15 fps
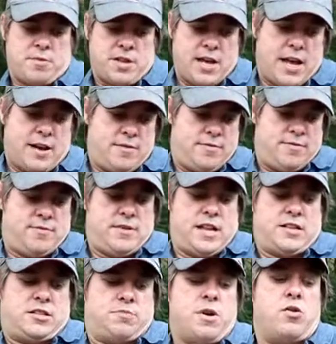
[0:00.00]
of that
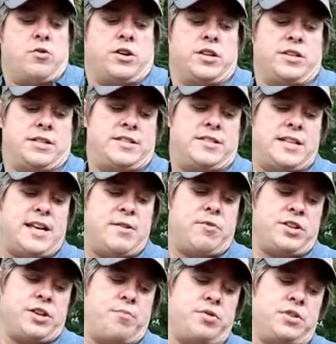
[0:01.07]
smoke, because they say
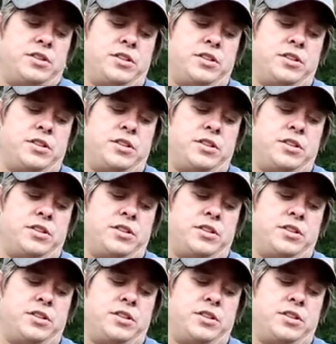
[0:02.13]
when you put